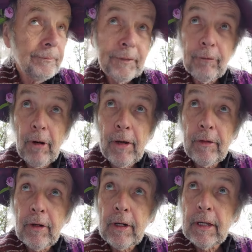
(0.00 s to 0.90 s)
the
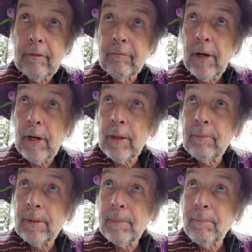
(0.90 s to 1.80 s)
weather
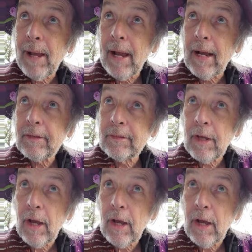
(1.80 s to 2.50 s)
invariably packs